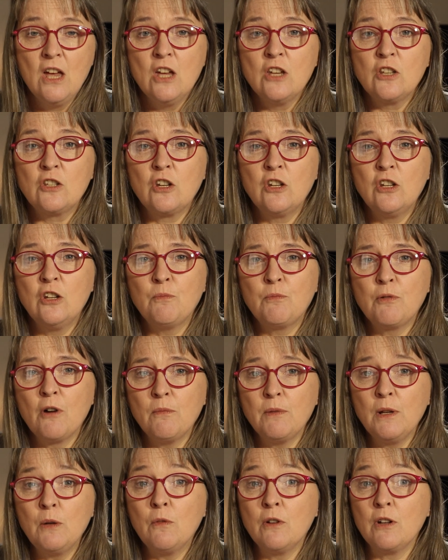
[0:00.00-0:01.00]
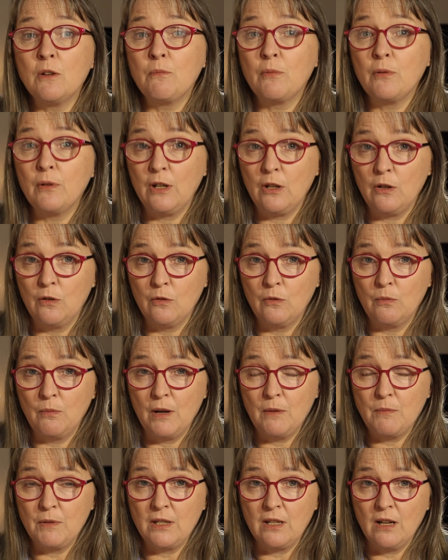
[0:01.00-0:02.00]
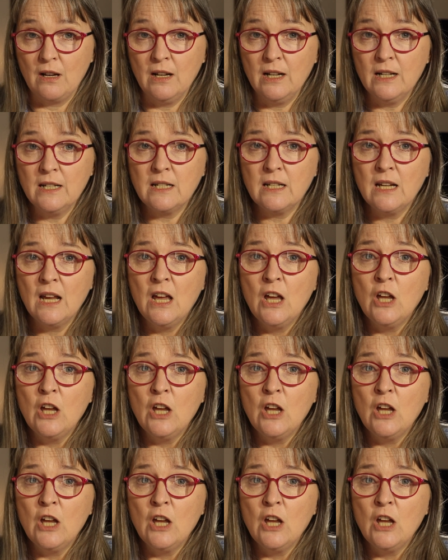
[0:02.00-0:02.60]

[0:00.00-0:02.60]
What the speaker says: So you probably want a pretty good website.